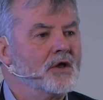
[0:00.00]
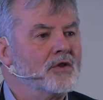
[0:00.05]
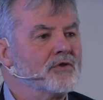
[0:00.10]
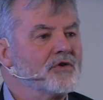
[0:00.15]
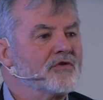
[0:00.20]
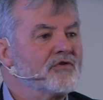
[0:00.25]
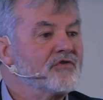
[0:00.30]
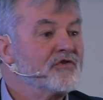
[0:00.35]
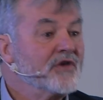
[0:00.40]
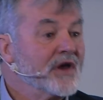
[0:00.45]
The
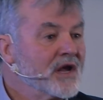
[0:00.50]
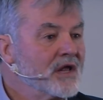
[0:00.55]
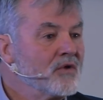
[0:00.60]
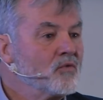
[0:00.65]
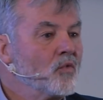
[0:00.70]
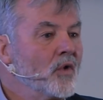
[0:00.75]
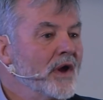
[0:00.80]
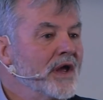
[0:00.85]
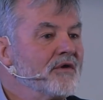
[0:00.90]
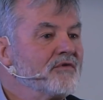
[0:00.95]

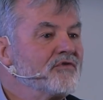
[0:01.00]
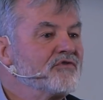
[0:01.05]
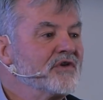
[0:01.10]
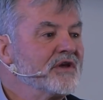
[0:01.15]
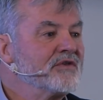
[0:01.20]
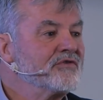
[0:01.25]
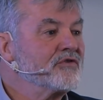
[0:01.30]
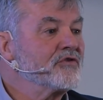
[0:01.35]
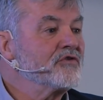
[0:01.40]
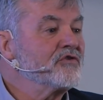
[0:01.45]
second way of
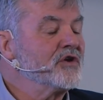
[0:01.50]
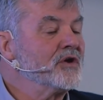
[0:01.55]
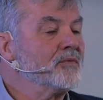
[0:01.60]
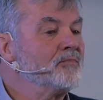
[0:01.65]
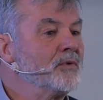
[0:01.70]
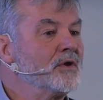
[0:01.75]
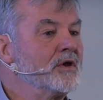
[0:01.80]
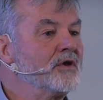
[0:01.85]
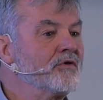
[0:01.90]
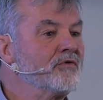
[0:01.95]

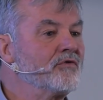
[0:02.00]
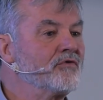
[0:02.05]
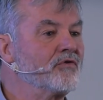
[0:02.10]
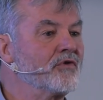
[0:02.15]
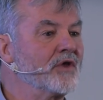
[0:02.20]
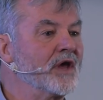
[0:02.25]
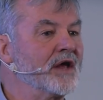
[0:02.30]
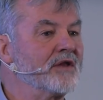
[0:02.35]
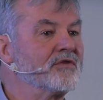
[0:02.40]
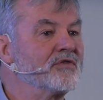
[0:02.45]
censorship is
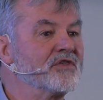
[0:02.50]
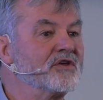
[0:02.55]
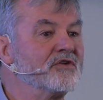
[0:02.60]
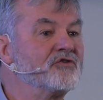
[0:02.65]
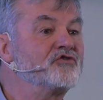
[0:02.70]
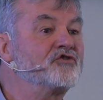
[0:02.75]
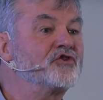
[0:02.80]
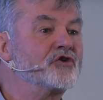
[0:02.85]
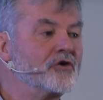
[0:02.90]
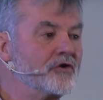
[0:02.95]
that the
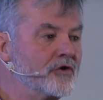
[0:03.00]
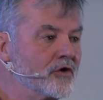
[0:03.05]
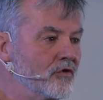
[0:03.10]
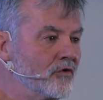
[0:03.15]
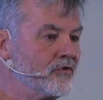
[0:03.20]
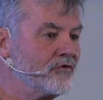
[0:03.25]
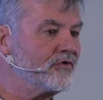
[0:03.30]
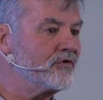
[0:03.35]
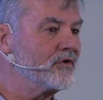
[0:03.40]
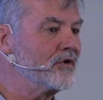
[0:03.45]

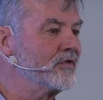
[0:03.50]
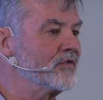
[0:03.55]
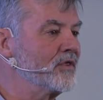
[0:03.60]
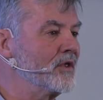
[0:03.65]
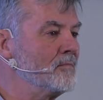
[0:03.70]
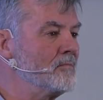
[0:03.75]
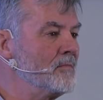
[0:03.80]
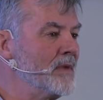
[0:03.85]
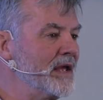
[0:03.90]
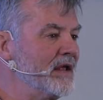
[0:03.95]
journals, the
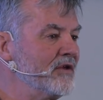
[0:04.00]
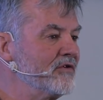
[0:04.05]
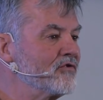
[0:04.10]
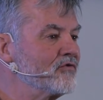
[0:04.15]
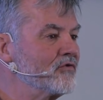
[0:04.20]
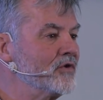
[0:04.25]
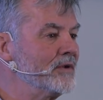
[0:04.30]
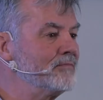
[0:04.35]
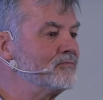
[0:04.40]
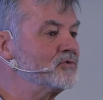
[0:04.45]

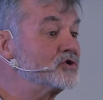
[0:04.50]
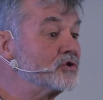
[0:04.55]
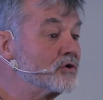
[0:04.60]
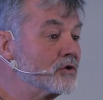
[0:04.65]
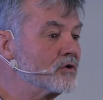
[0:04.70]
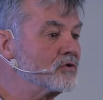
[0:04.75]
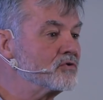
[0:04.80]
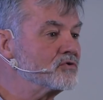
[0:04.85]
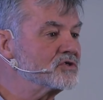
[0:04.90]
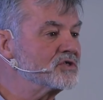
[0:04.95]
mainstream
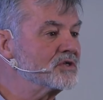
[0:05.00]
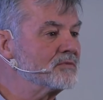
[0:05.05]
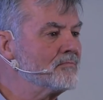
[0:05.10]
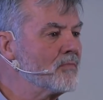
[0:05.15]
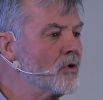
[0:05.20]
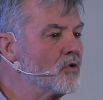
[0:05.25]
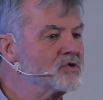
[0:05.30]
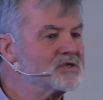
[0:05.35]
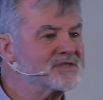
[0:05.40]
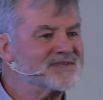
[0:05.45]
journals, the
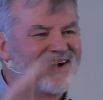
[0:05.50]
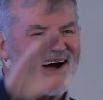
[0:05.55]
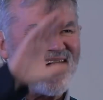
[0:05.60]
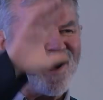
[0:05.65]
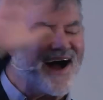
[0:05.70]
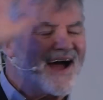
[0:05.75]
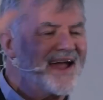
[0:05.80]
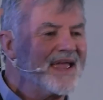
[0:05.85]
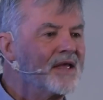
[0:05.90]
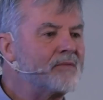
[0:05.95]
most
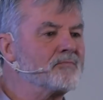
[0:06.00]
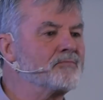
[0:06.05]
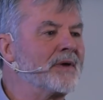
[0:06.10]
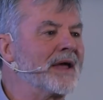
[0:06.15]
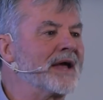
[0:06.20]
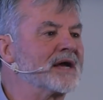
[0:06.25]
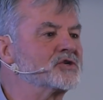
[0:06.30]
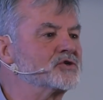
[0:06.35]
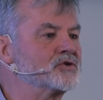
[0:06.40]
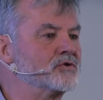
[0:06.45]

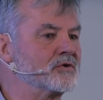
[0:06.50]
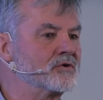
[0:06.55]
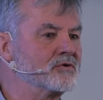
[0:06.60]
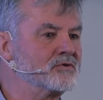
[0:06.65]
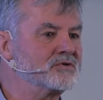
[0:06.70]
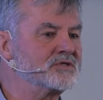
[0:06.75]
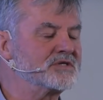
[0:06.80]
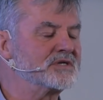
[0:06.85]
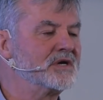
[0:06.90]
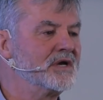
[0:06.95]
high-impact
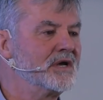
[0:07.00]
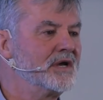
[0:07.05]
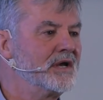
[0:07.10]
journals,